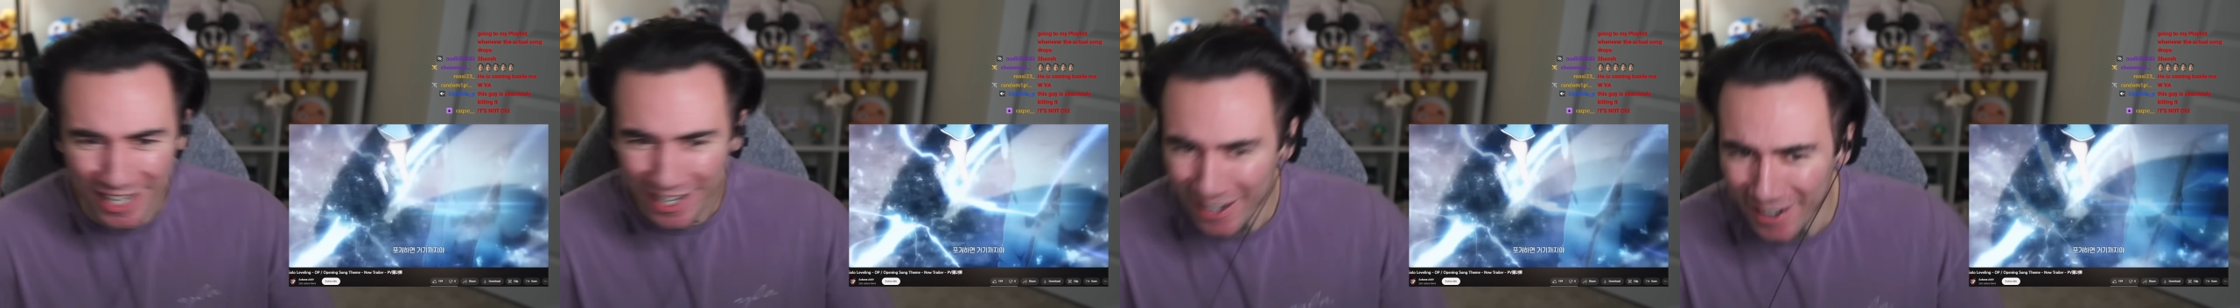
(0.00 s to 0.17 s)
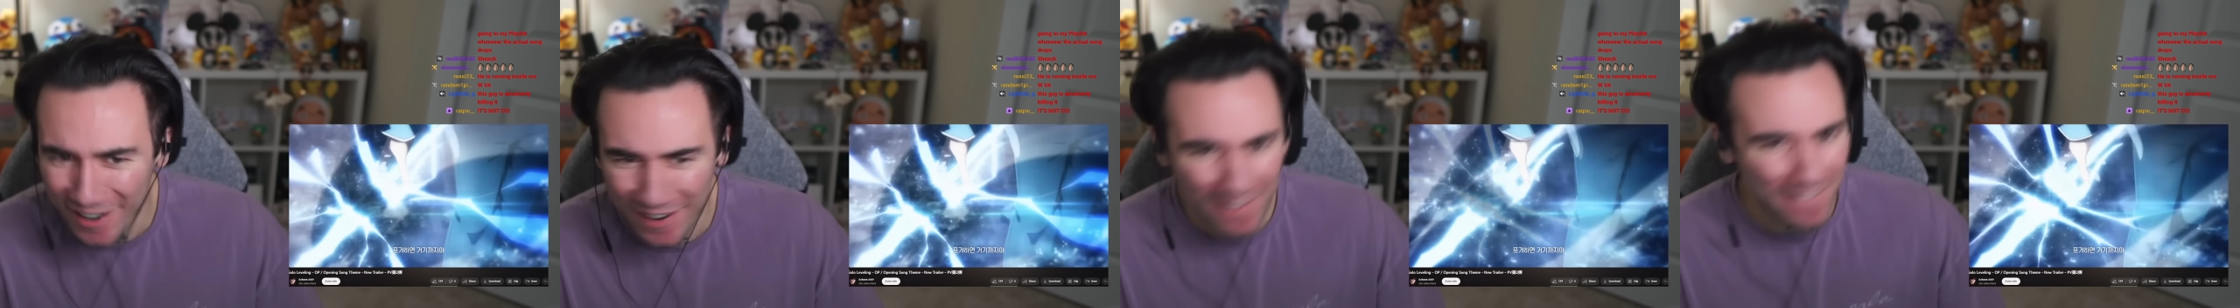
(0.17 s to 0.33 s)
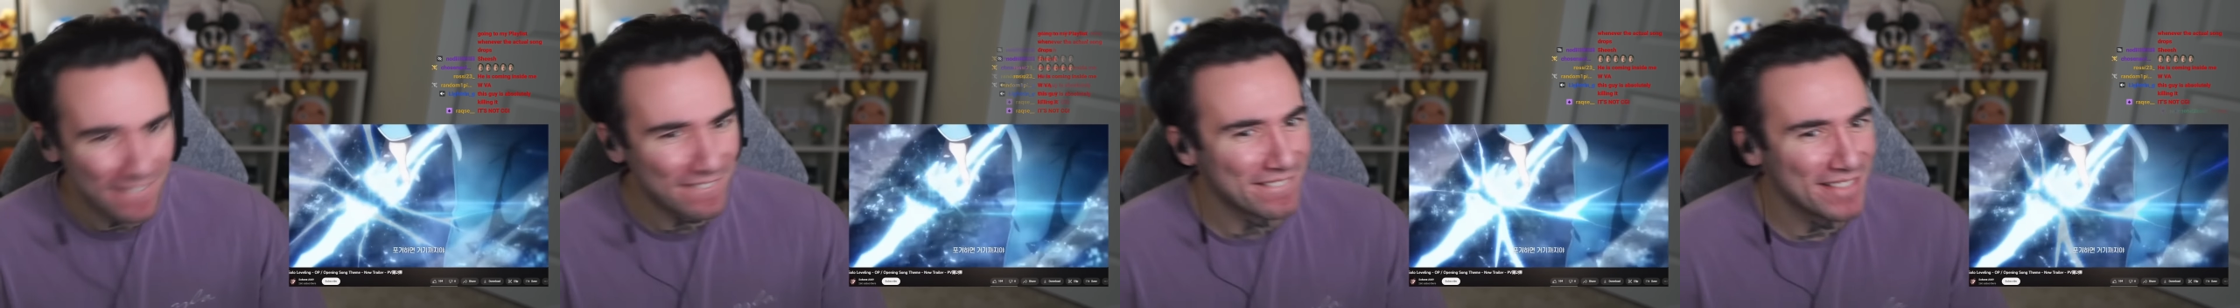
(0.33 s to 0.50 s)

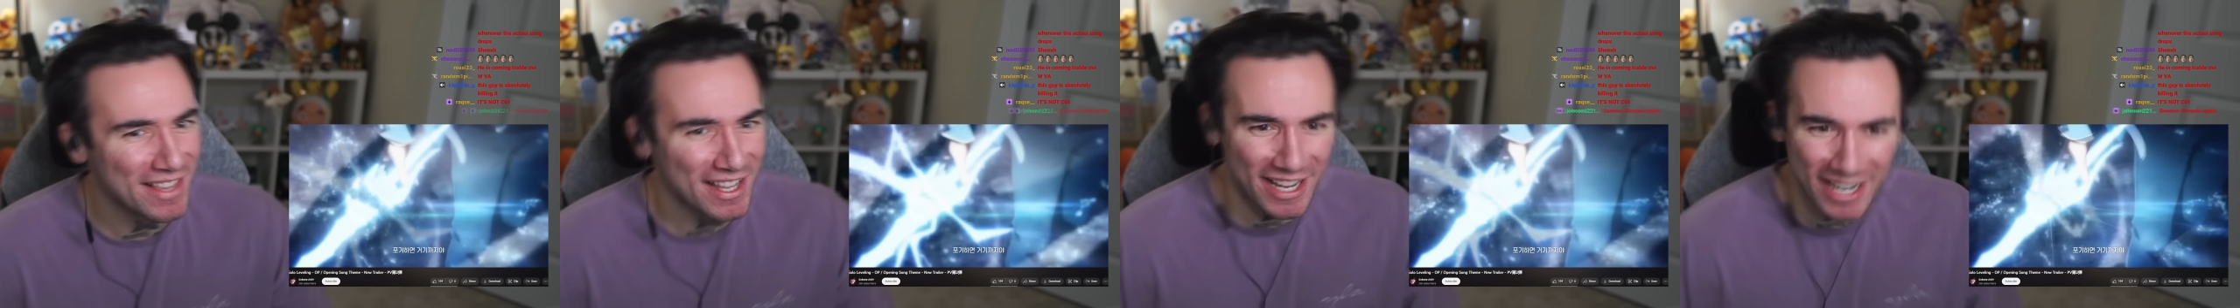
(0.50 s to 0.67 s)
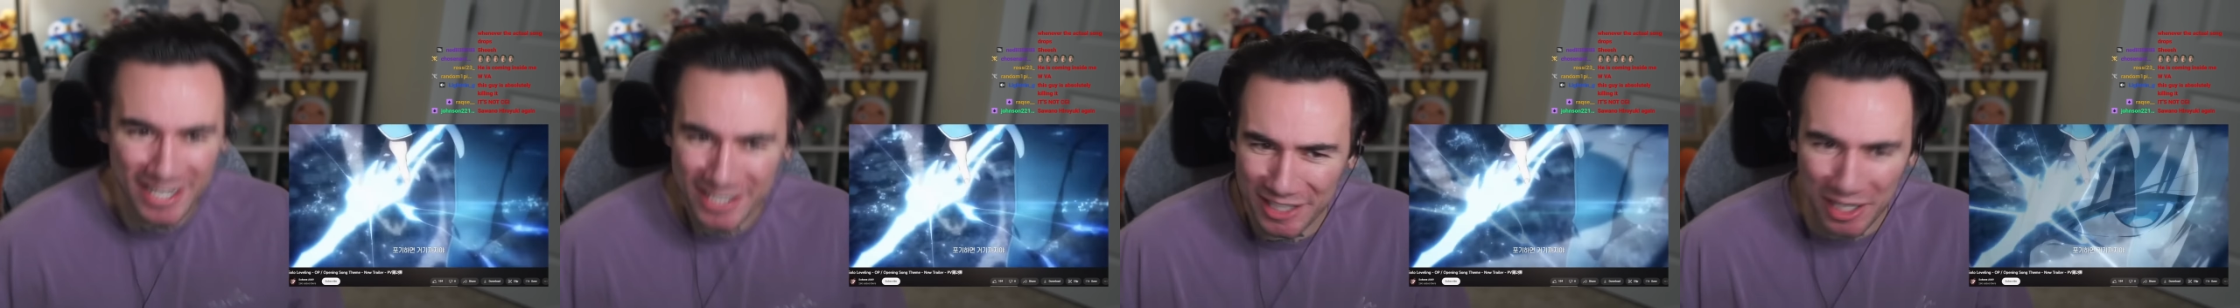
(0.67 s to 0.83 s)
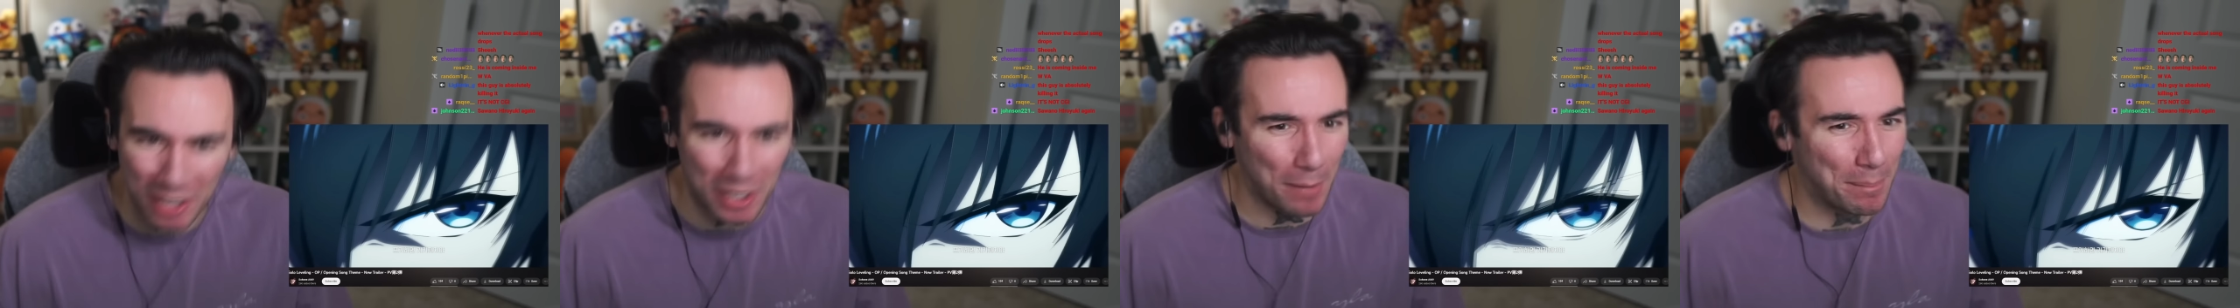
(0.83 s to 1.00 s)

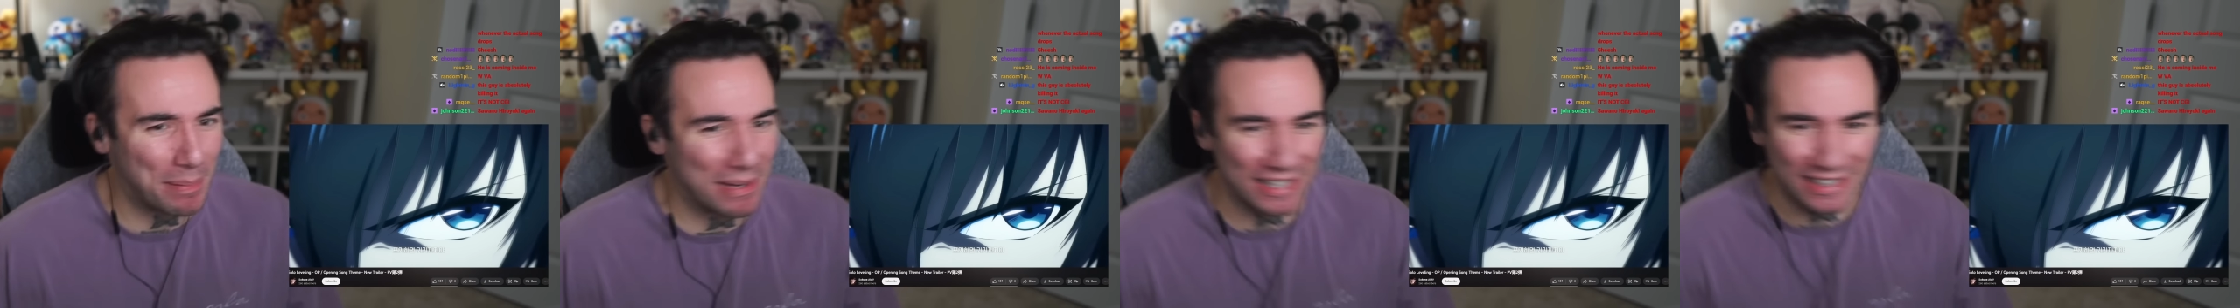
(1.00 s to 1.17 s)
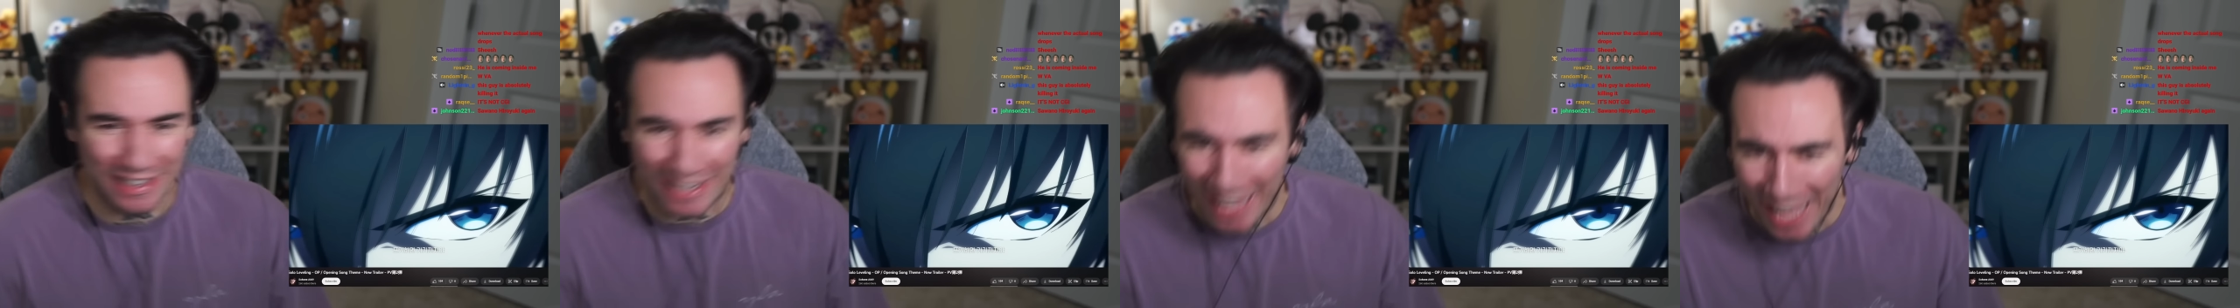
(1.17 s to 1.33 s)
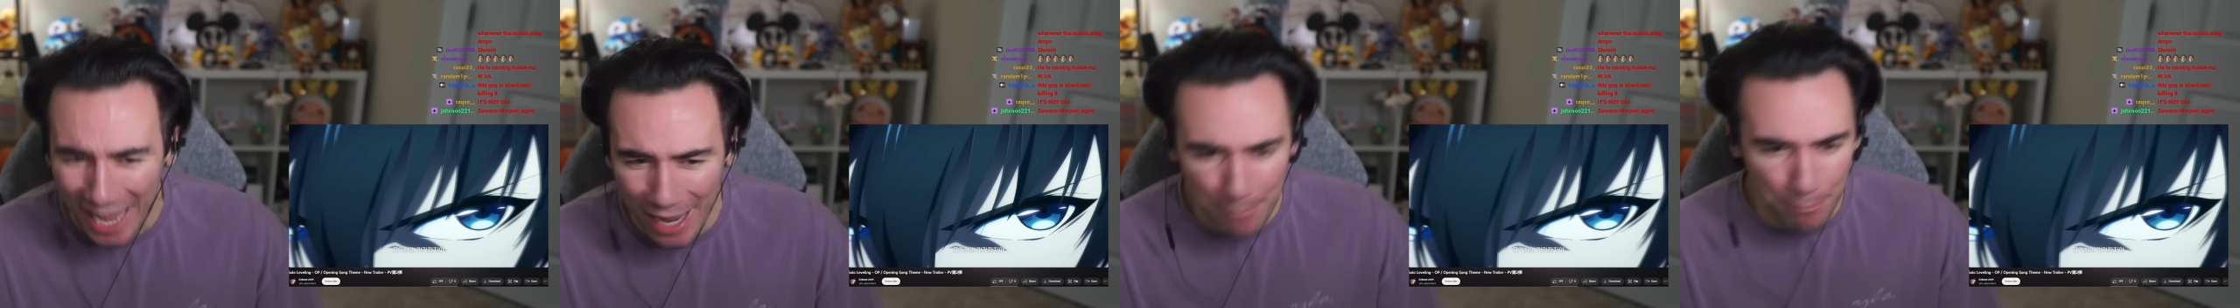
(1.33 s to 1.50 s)
It's gonna be
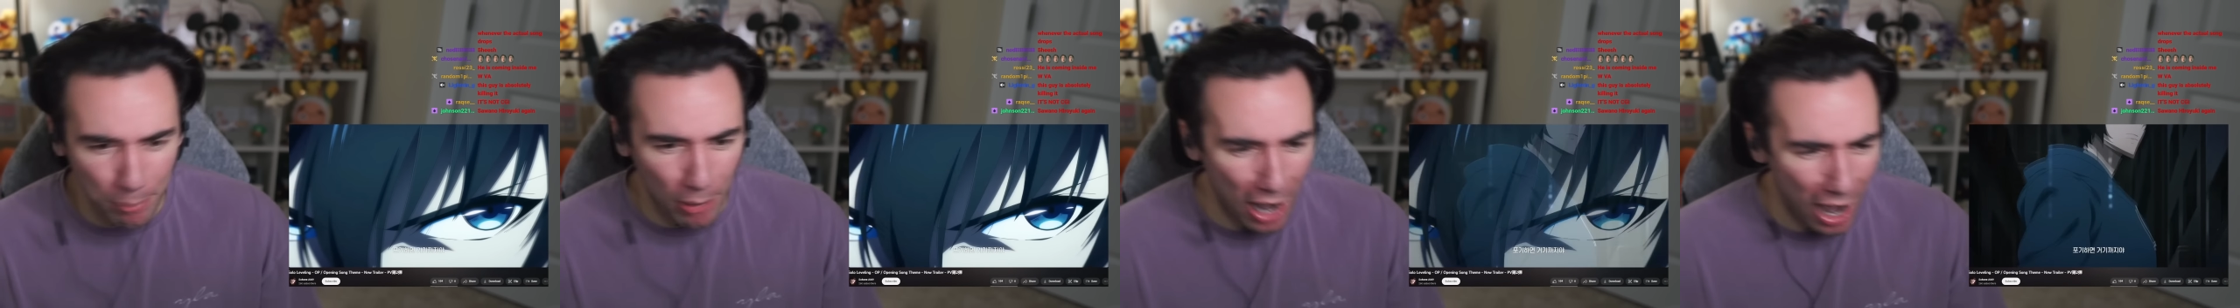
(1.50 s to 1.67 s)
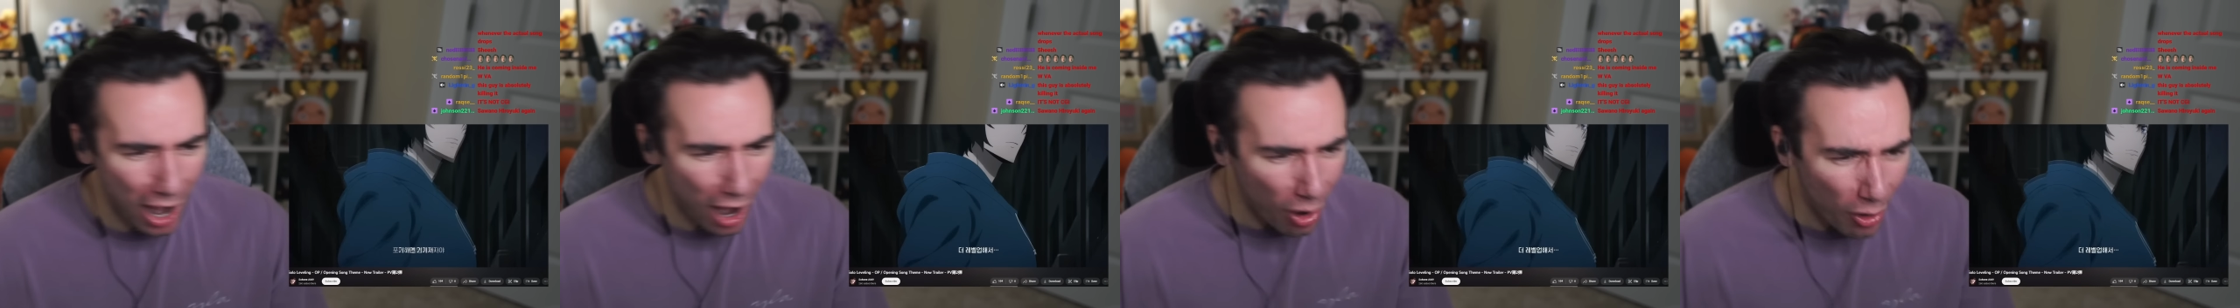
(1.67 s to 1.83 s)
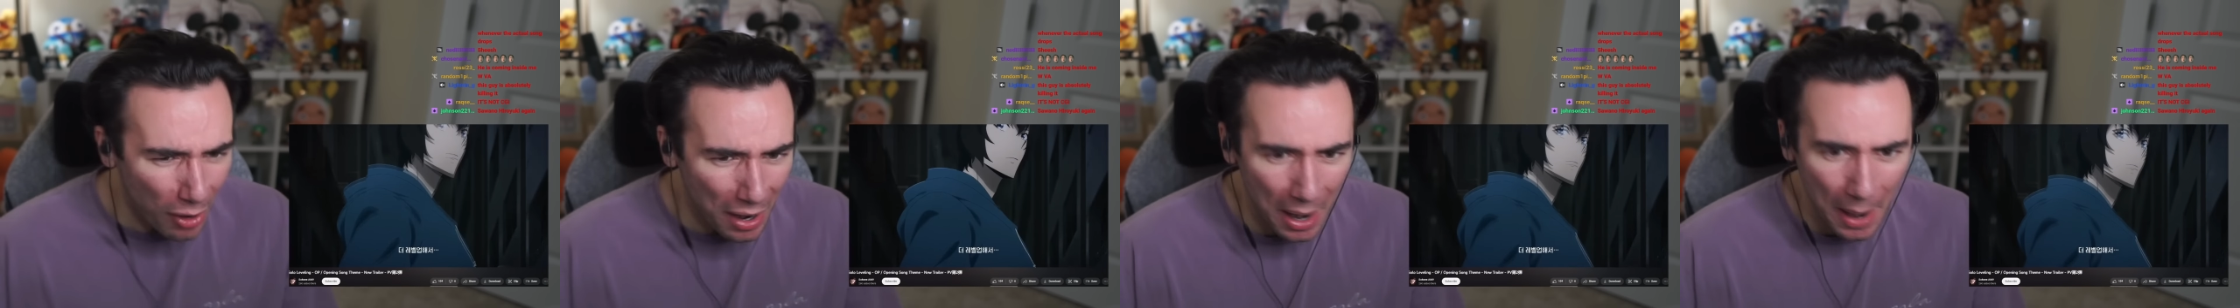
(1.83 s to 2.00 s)
lit,
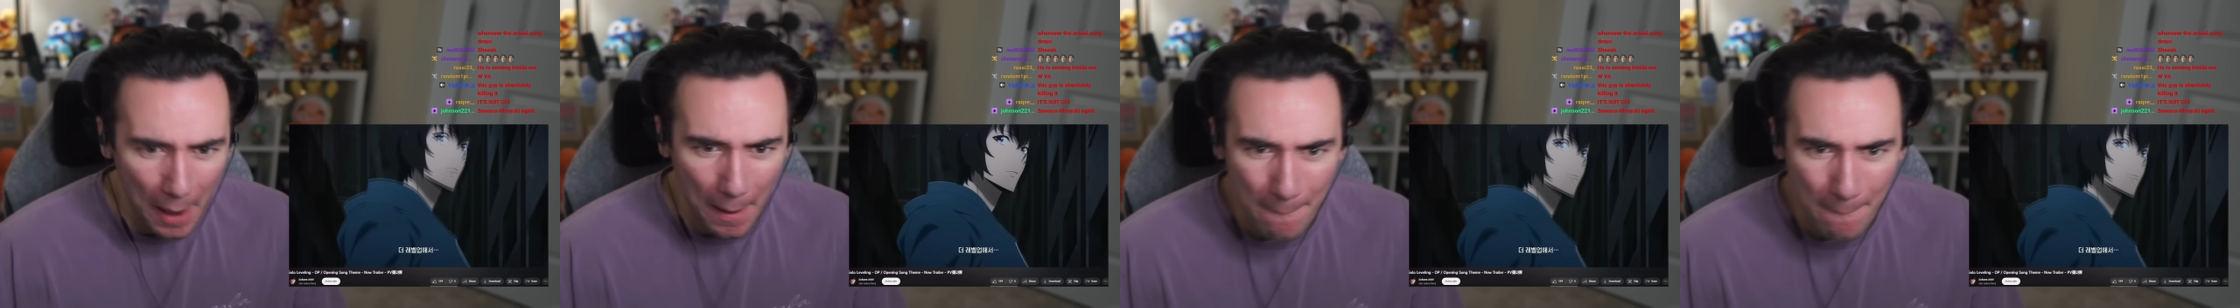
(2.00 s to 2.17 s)
bro.